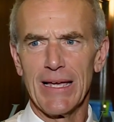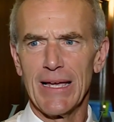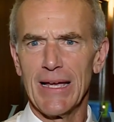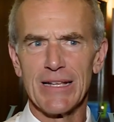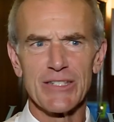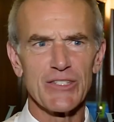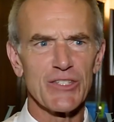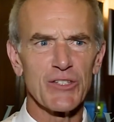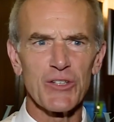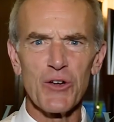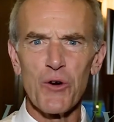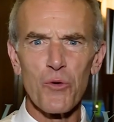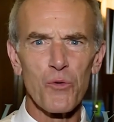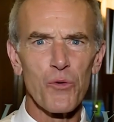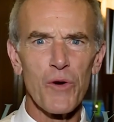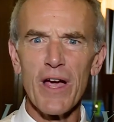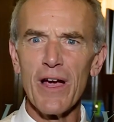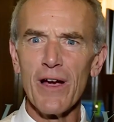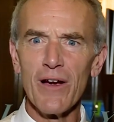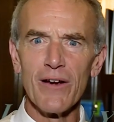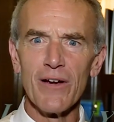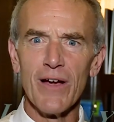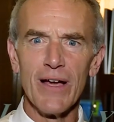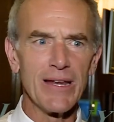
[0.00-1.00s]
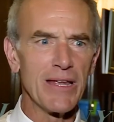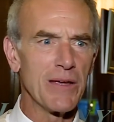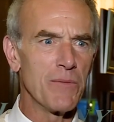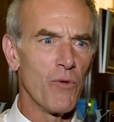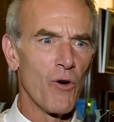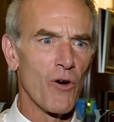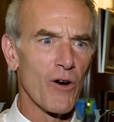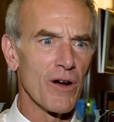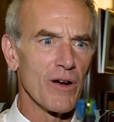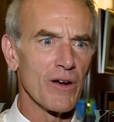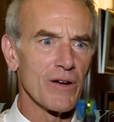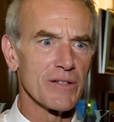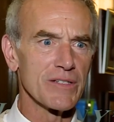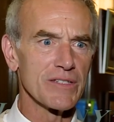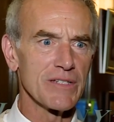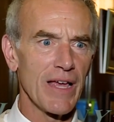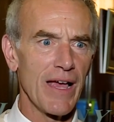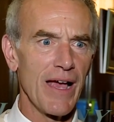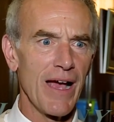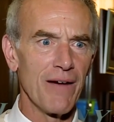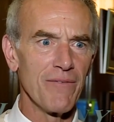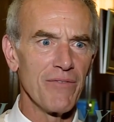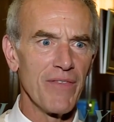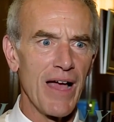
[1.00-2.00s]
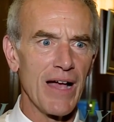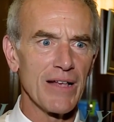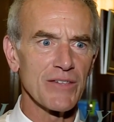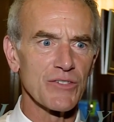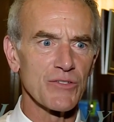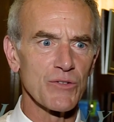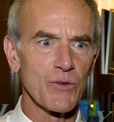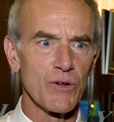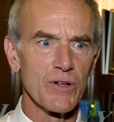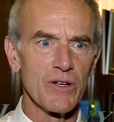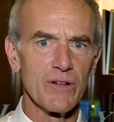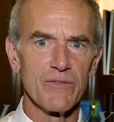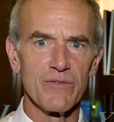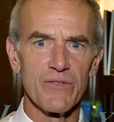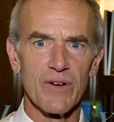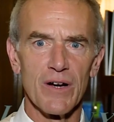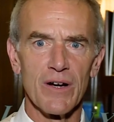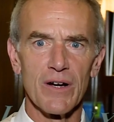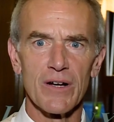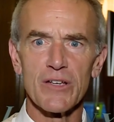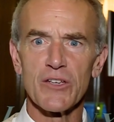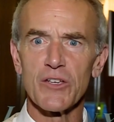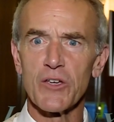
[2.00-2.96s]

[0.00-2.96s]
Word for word: it's so rare anymore to have that sort of uh,